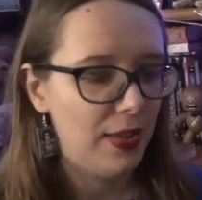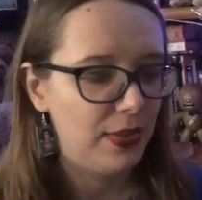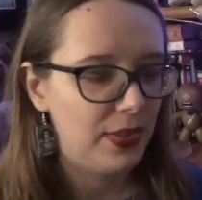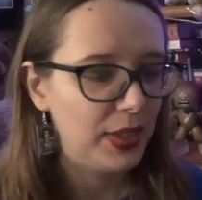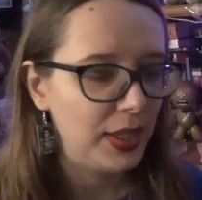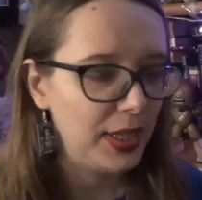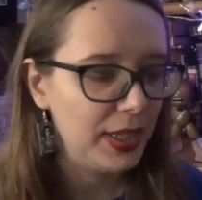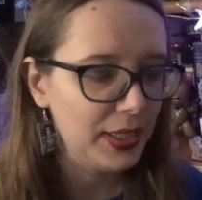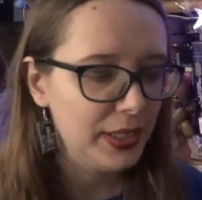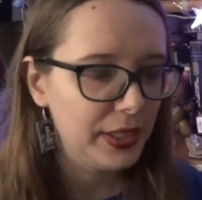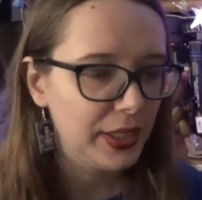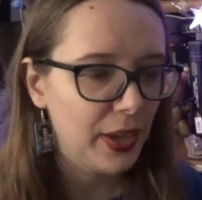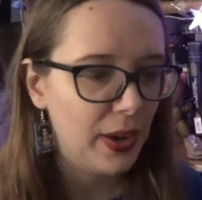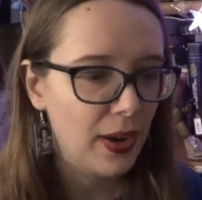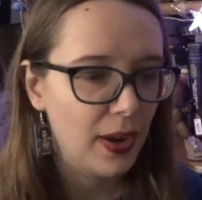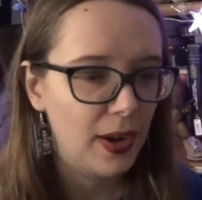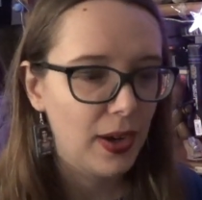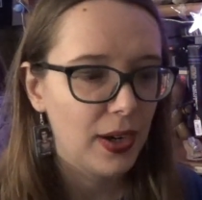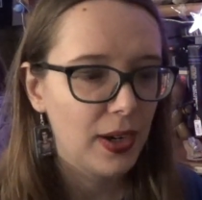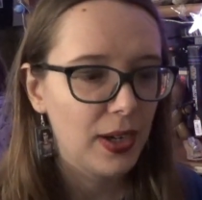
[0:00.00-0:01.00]
These
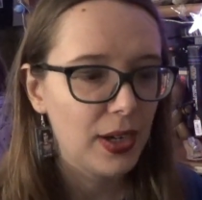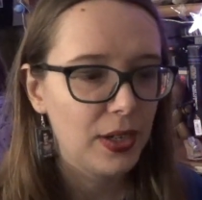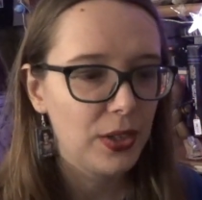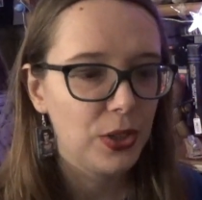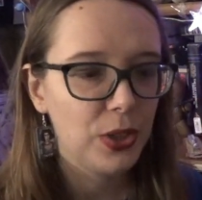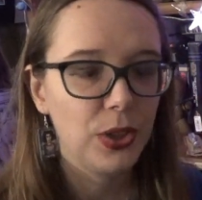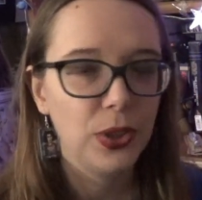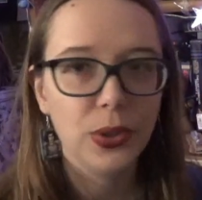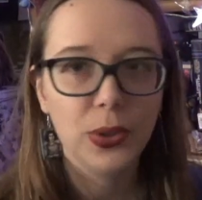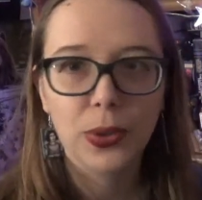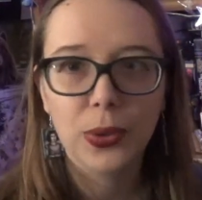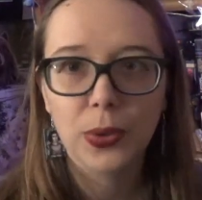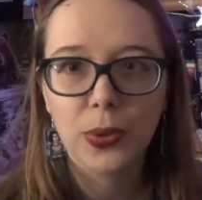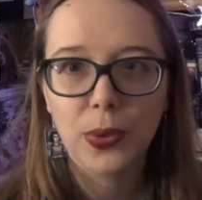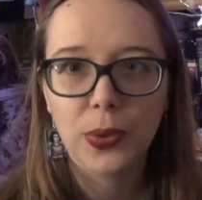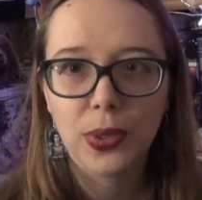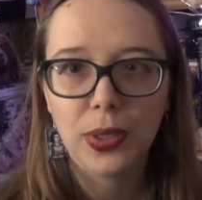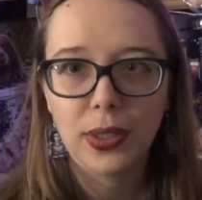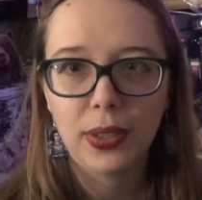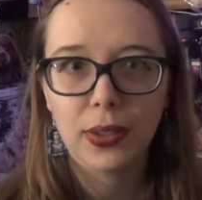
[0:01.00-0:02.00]
are
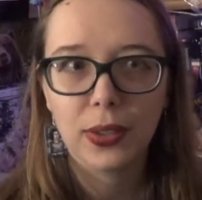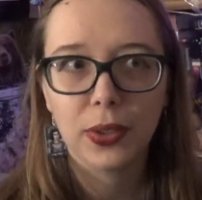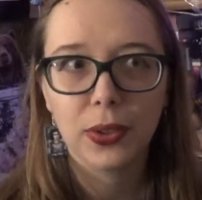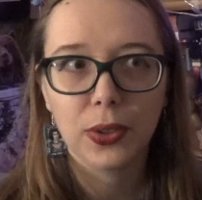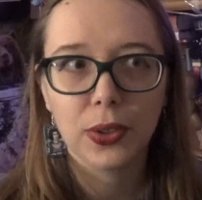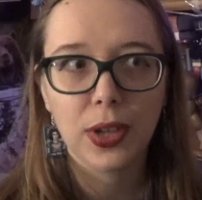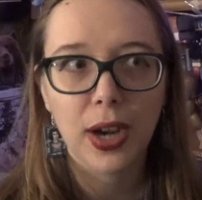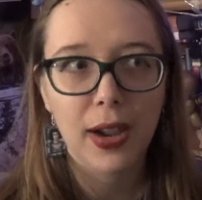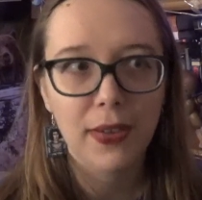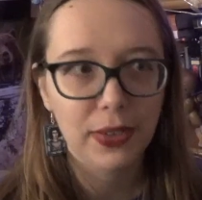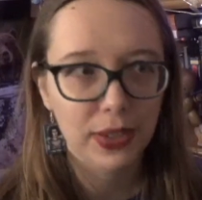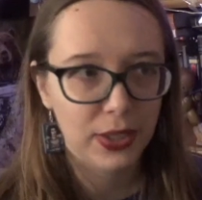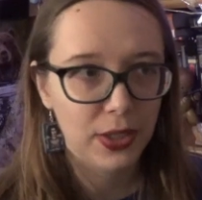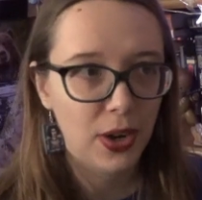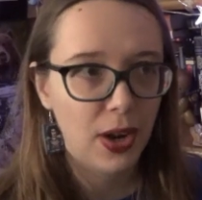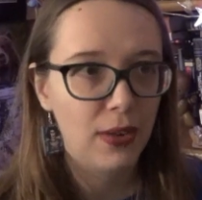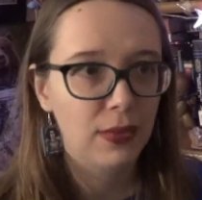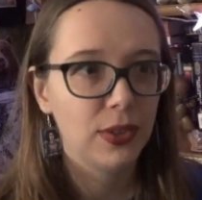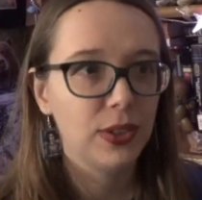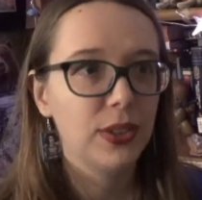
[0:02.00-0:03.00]
two graphic
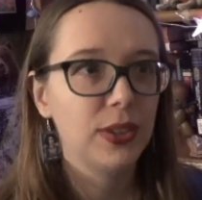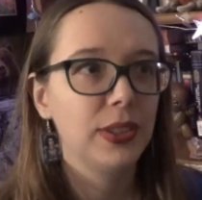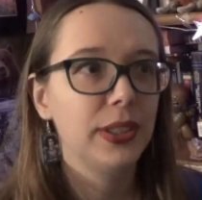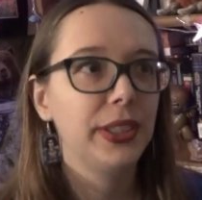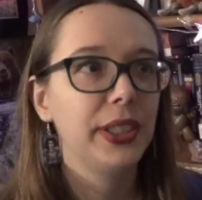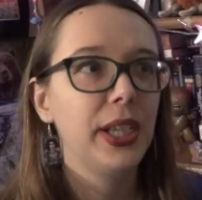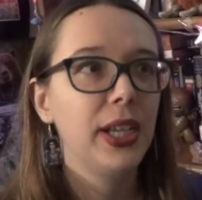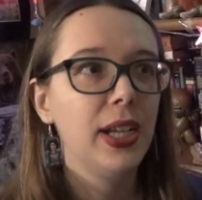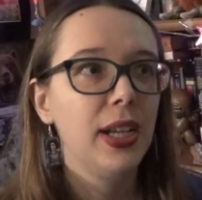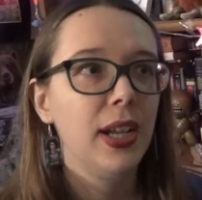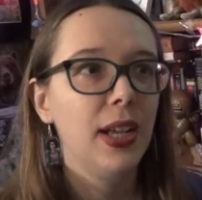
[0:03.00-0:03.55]
novels